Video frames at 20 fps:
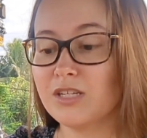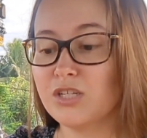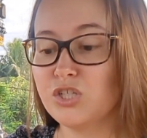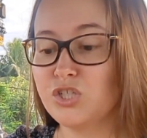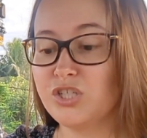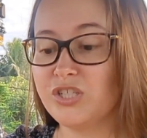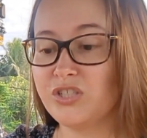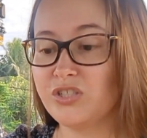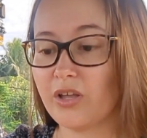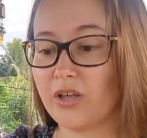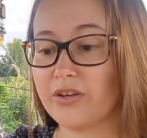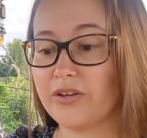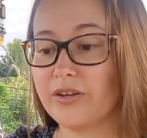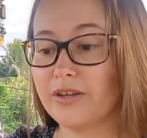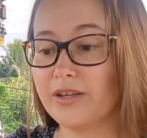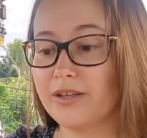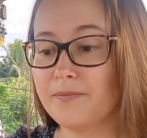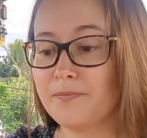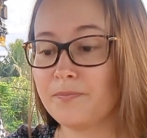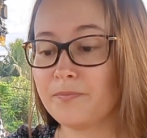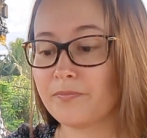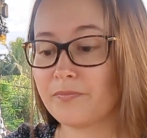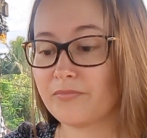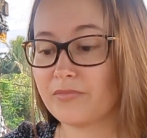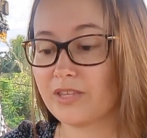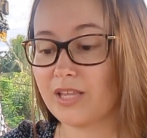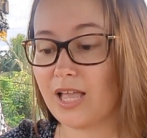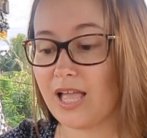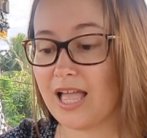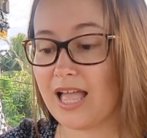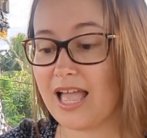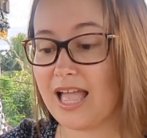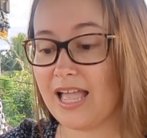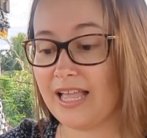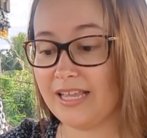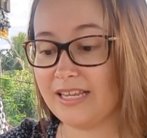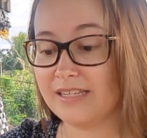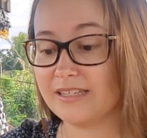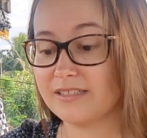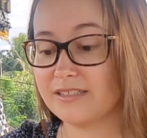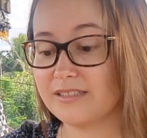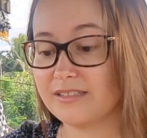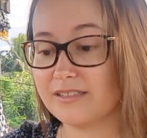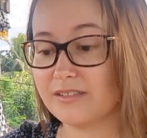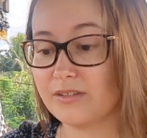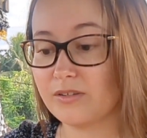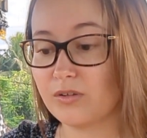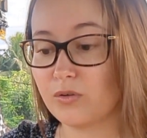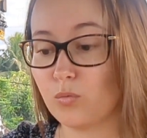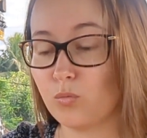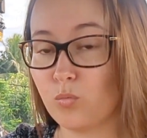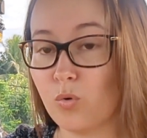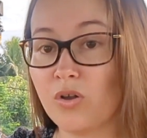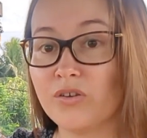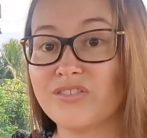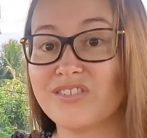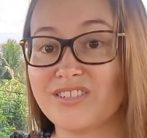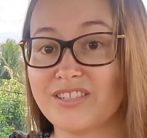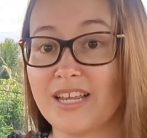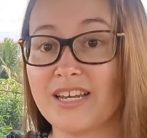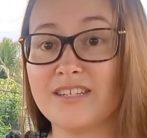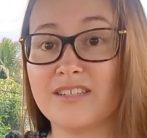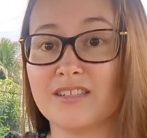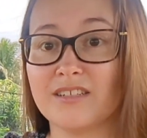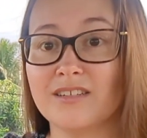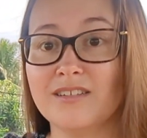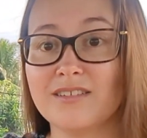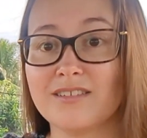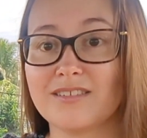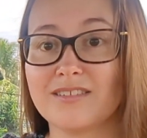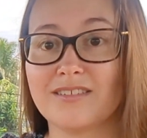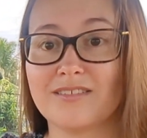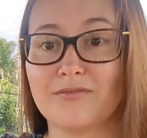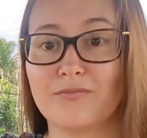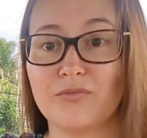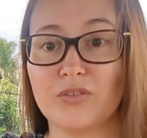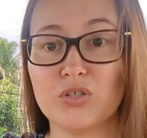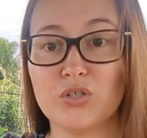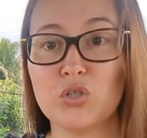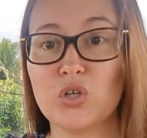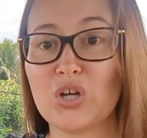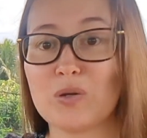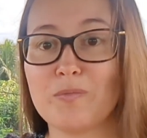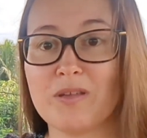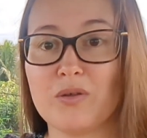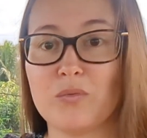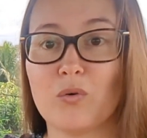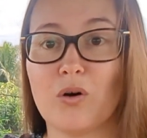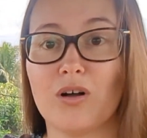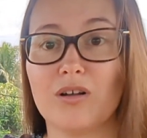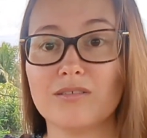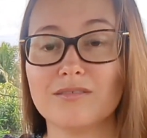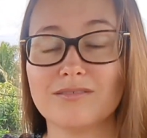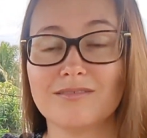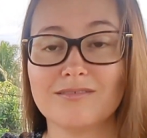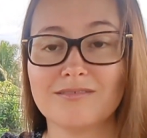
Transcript: She's done a one sentence that took me what